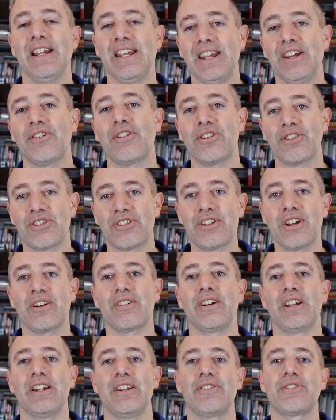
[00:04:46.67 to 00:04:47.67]
in our
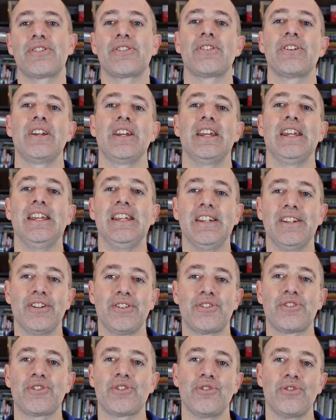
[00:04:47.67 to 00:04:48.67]
series
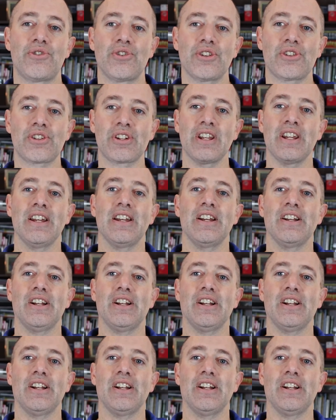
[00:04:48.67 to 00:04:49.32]
is to just